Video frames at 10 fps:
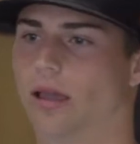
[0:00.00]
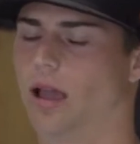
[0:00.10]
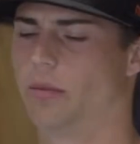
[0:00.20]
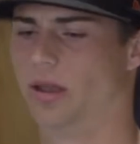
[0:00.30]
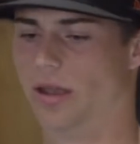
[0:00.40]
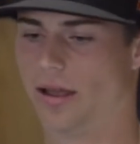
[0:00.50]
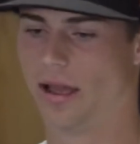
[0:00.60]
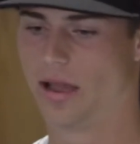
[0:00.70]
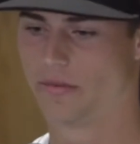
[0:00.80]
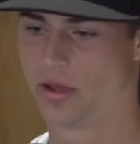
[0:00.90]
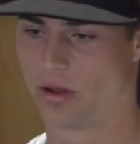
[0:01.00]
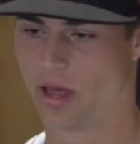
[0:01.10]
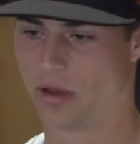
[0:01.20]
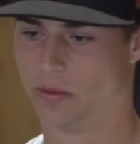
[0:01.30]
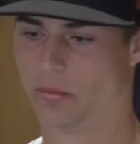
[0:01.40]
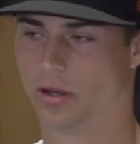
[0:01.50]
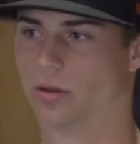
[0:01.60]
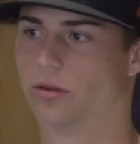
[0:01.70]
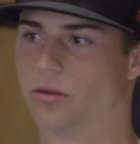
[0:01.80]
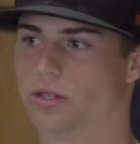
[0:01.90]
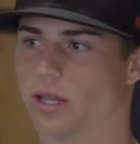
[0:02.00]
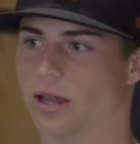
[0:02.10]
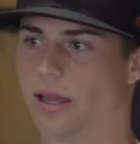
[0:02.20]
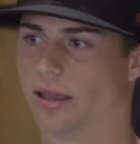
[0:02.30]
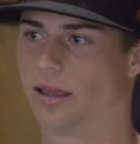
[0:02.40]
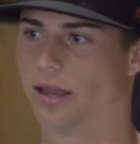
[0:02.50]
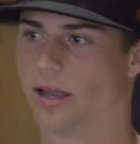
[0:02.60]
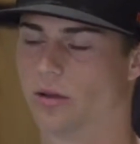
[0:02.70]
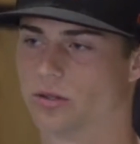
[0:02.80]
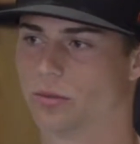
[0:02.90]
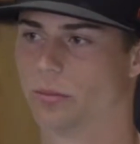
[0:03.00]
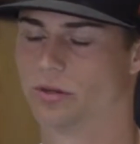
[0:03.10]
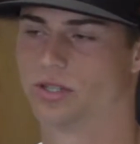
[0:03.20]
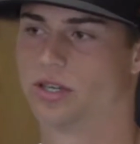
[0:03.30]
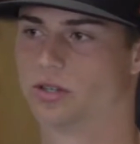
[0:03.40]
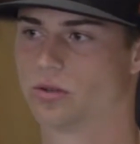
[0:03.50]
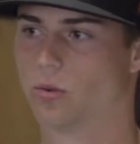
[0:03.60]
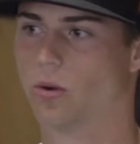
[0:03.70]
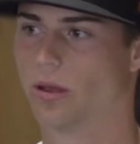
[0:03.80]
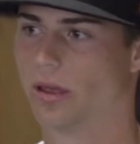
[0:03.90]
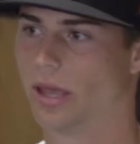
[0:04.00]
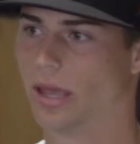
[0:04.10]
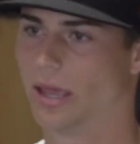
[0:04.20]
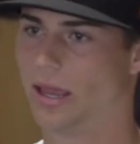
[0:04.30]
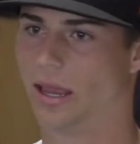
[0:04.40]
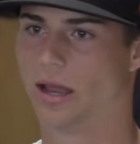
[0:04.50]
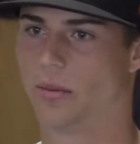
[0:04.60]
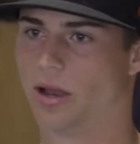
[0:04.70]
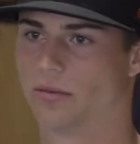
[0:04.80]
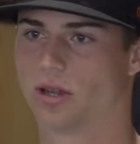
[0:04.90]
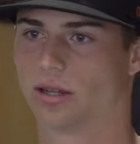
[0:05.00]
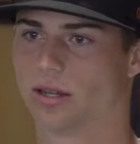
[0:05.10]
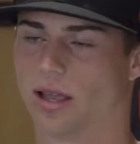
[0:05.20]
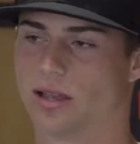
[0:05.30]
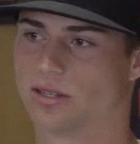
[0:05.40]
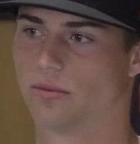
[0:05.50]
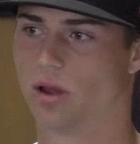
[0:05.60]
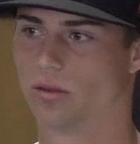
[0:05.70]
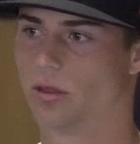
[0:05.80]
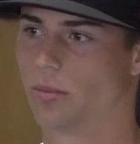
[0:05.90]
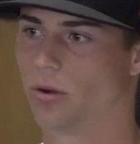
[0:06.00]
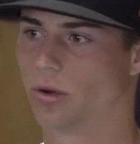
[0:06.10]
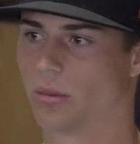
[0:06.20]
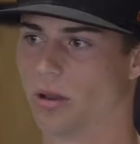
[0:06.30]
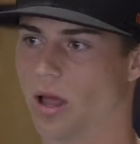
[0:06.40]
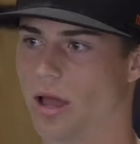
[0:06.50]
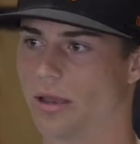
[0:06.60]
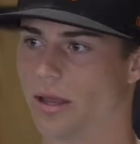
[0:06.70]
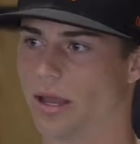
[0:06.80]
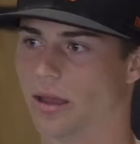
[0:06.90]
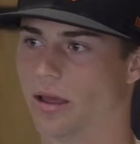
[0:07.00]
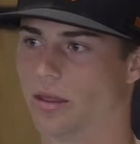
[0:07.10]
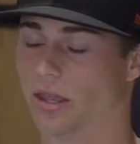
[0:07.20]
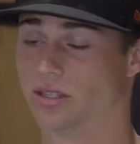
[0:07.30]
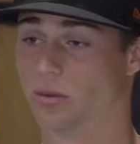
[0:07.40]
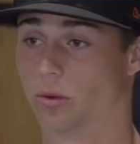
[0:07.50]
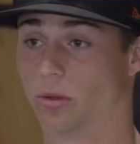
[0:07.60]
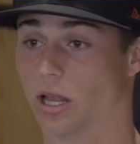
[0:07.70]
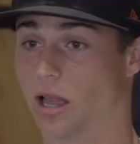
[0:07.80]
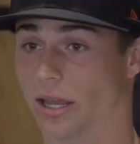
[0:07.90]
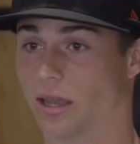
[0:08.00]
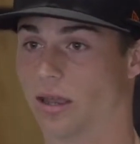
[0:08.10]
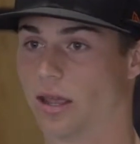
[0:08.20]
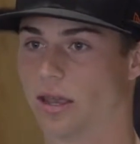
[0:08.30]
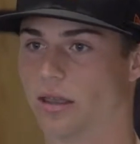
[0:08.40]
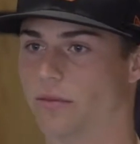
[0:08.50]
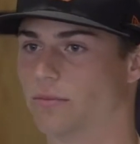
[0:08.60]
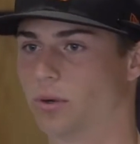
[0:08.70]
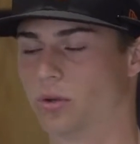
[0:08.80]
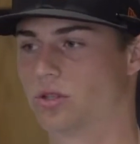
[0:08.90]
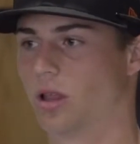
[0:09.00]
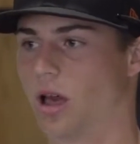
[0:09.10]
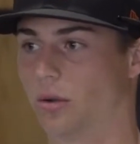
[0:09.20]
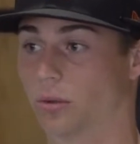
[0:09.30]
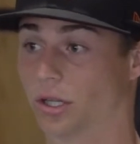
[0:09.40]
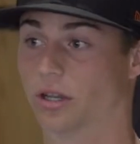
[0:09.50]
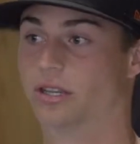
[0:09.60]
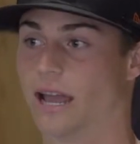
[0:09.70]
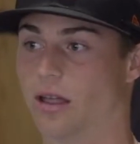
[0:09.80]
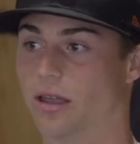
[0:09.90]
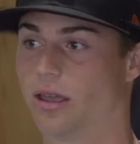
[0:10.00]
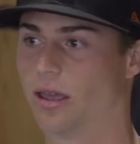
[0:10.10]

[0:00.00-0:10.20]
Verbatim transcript: I mean, I've known a lot of people go through UCLA, and I know it's a really prestigious school. And I mean, I've talked to the guys that have gone through that program a lot, and uh, they seem to really like it, and they've produced a lot of really good talent.